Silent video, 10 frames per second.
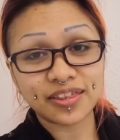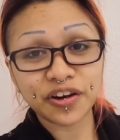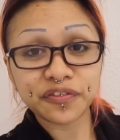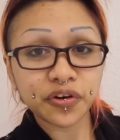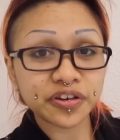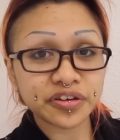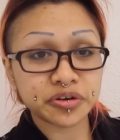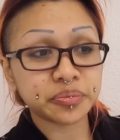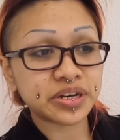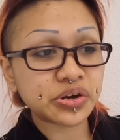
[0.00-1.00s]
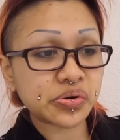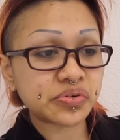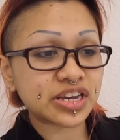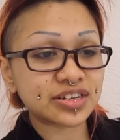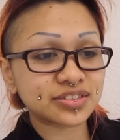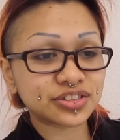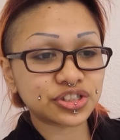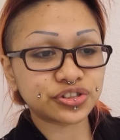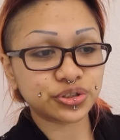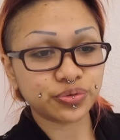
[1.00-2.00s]
Therefore, there will be no need
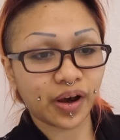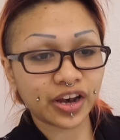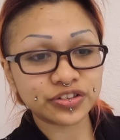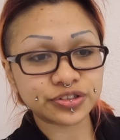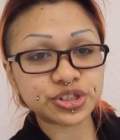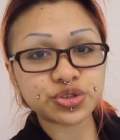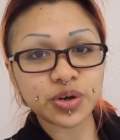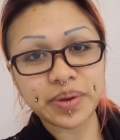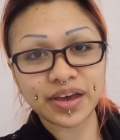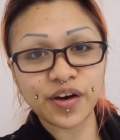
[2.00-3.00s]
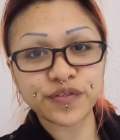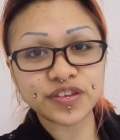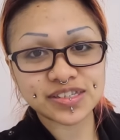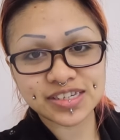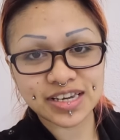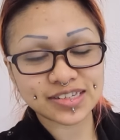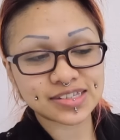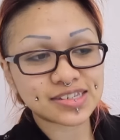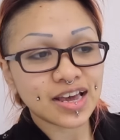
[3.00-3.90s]
to do regular stripping of the stinks.